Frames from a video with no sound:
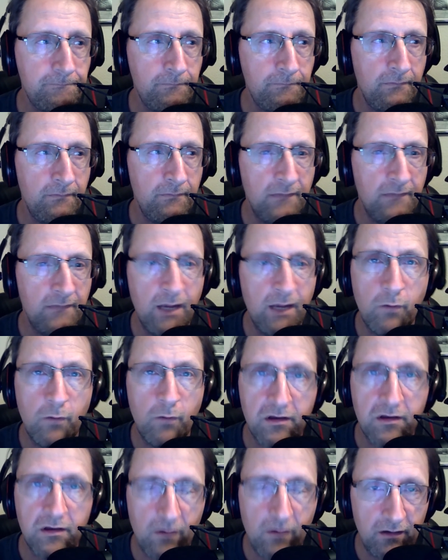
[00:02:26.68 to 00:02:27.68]
and we're
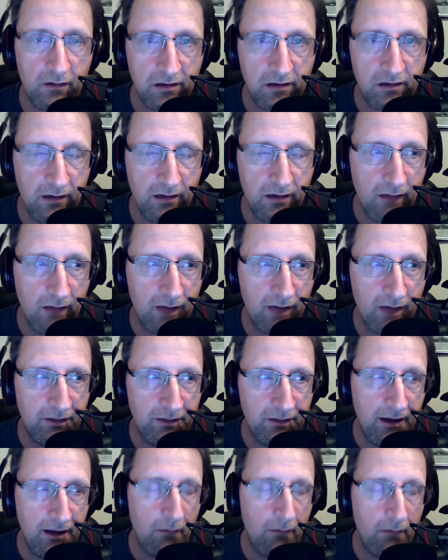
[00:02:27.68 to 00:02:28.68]
starting to see a lot of it
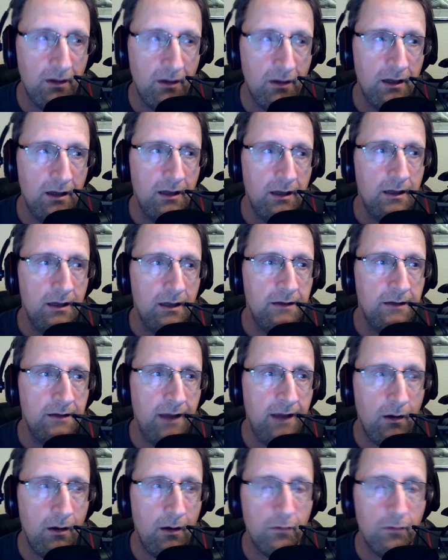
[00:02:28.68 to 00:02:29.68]
now.
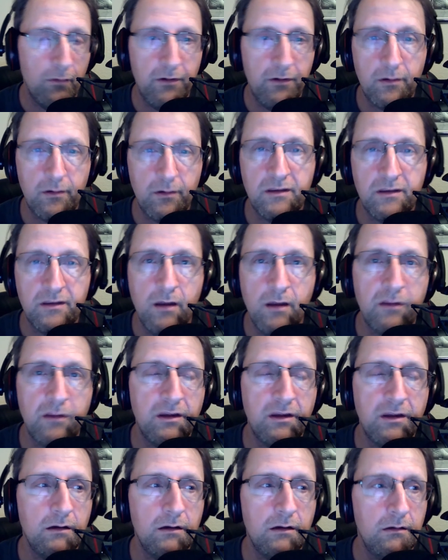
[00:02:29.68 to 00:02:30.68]
Now, there's
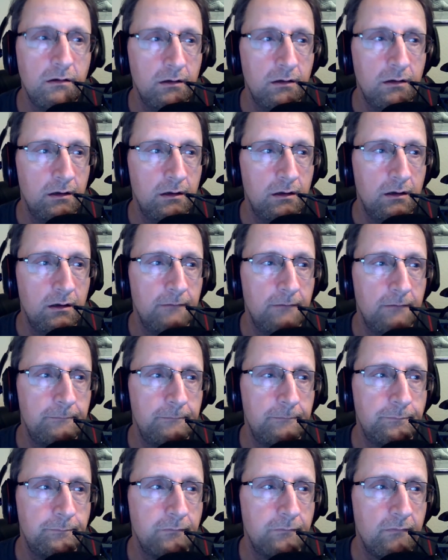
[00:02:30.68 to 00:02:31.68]
nothing
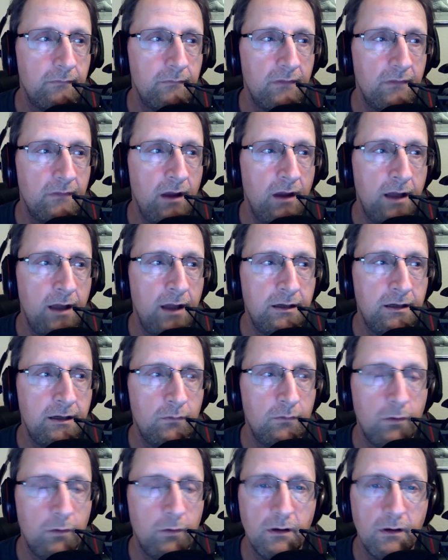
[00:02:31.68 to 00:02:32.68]
I can't
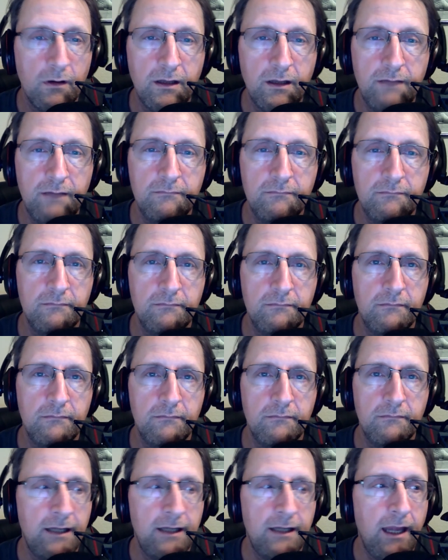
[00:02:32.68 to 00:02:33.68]

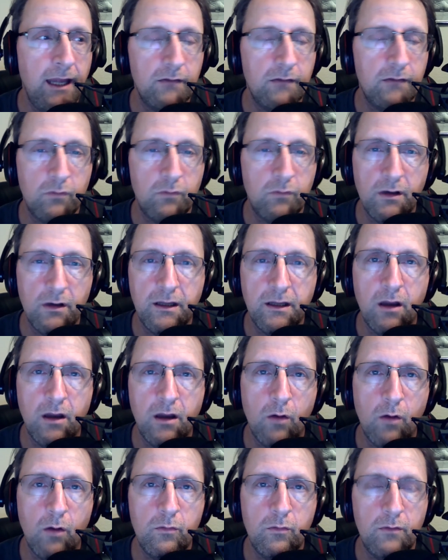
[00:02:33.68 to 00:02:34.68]
really
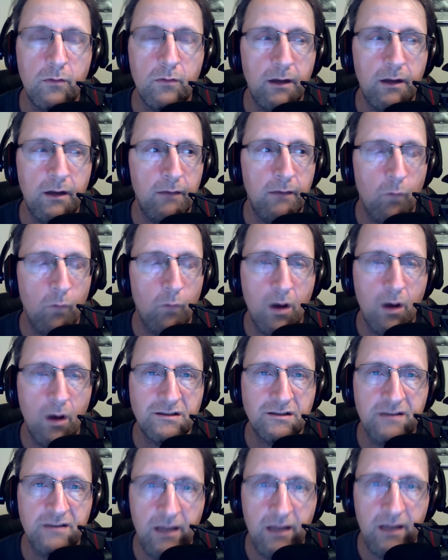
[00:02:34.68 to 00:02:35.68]
go and watch
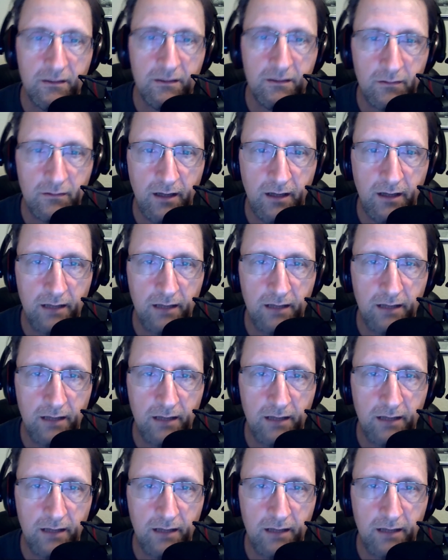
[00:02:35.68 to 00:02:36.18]
the internet